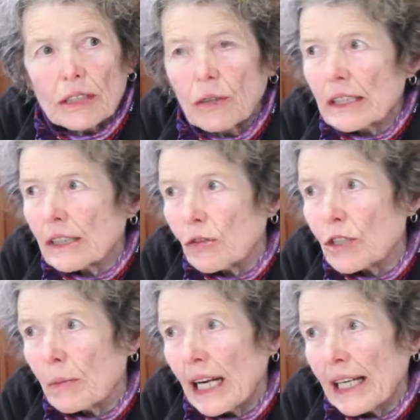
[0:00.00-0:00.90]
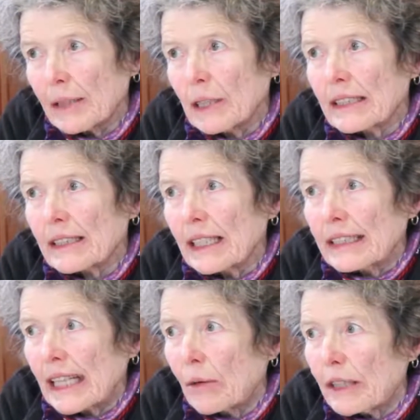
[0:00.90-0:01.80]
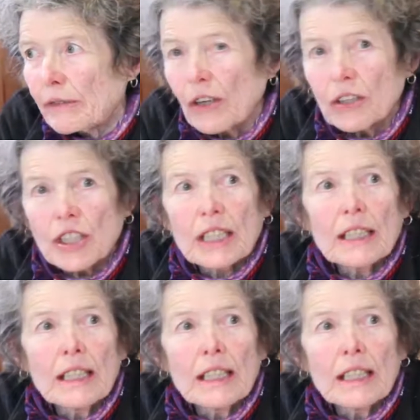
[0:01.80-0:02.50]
We're sociable animals. It's how we function.